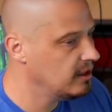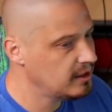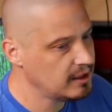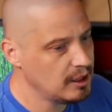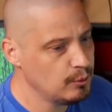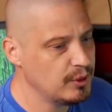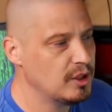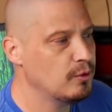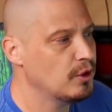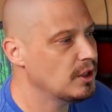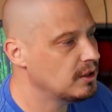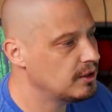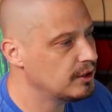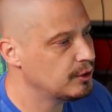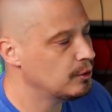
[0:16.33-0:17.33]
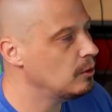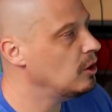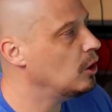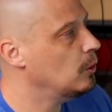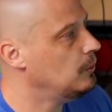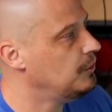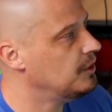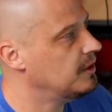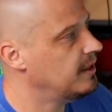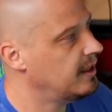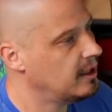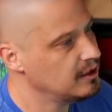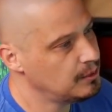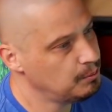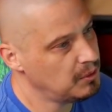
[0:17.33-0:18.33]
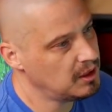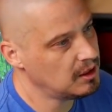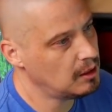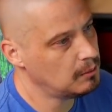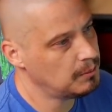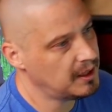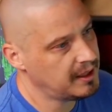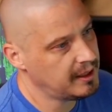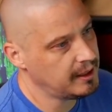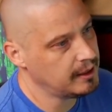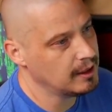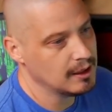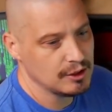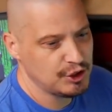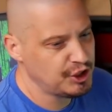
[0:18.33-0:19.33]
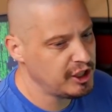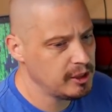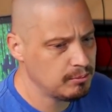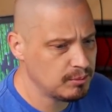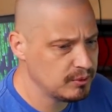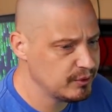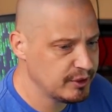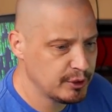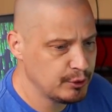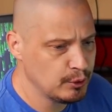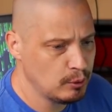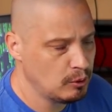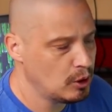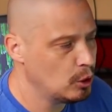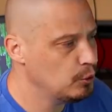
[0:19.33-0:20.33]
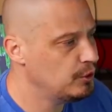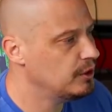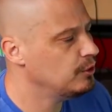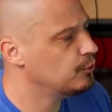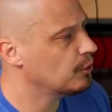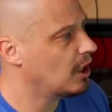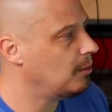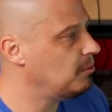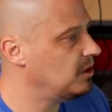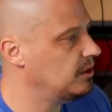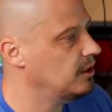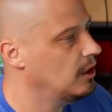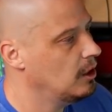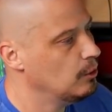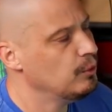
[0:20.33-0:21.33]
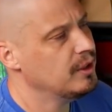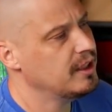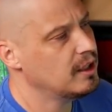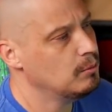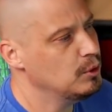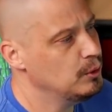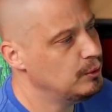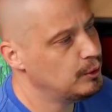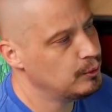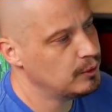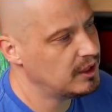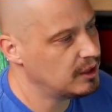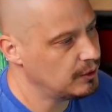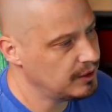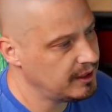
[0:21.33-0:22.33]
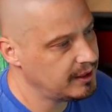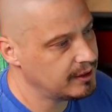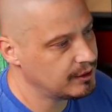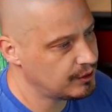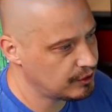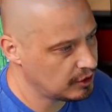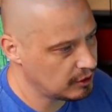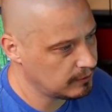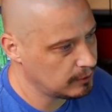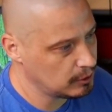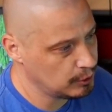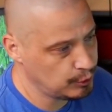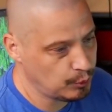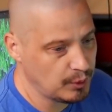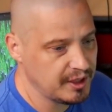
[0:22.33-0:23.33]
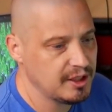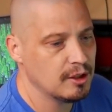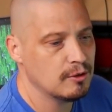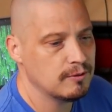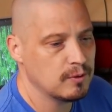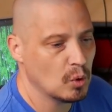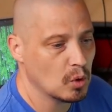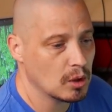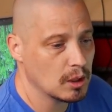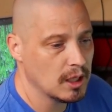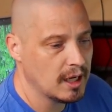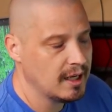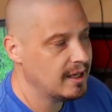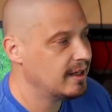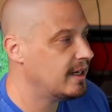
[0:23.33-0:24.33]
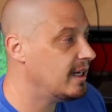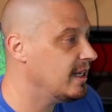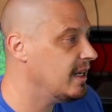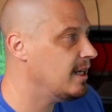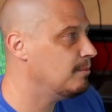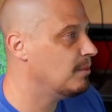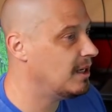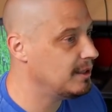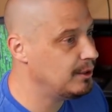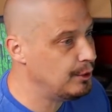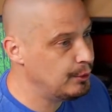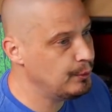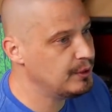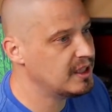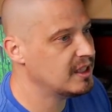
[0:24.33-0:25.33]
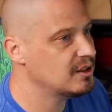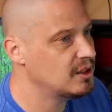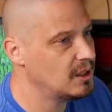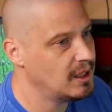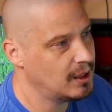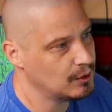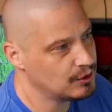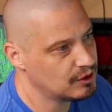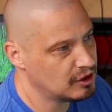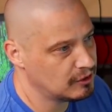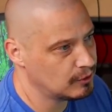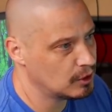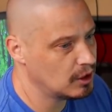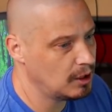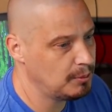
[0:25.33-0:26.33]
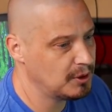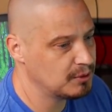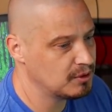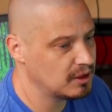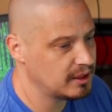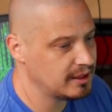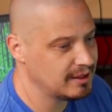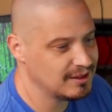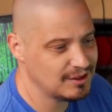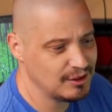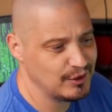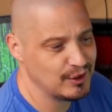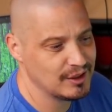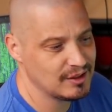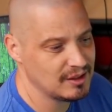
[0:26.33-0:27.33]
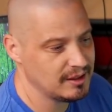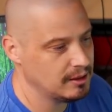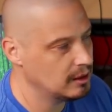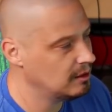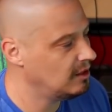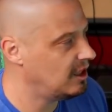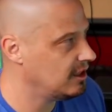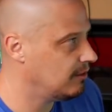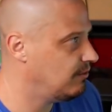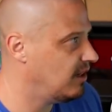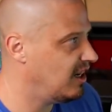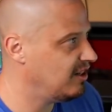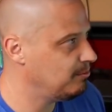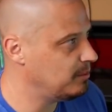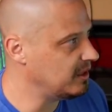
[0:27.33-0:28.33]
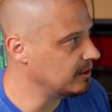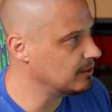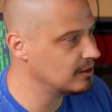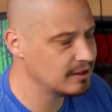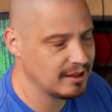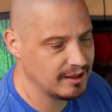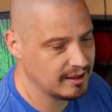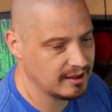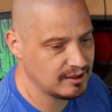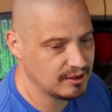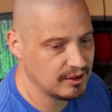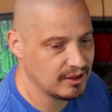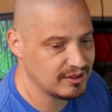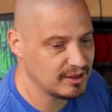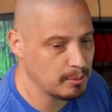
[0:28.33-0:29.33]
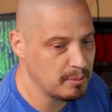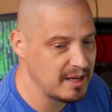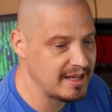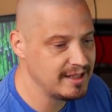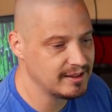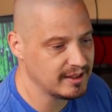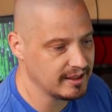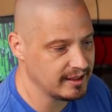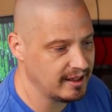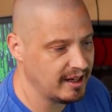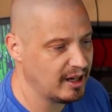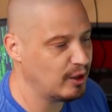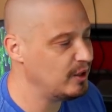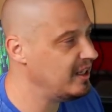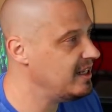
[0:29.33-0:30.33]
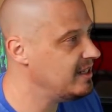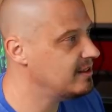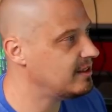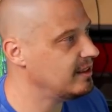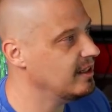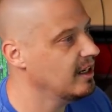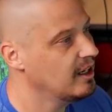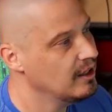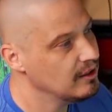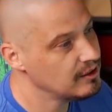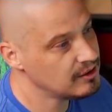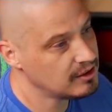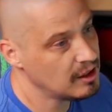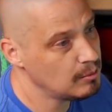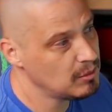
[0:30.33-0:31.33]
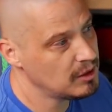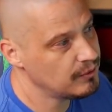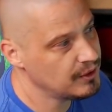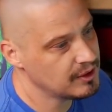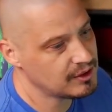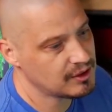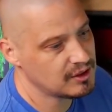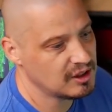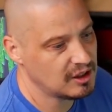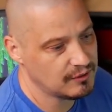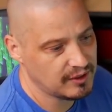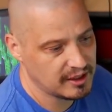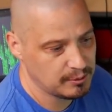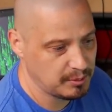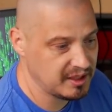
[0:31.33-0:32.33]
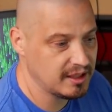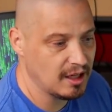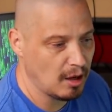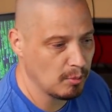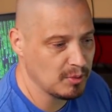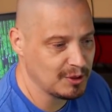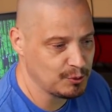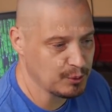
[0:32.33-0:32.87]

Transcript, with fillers: and I went over to DigitalOcean and I spun up a cheap DigitalOcean droplet running Ubuntu LTS Server 2004, and I had my new Nextcloud server up and running in seriously like 5 minutes. It's amazing how easy some of this stuff has become in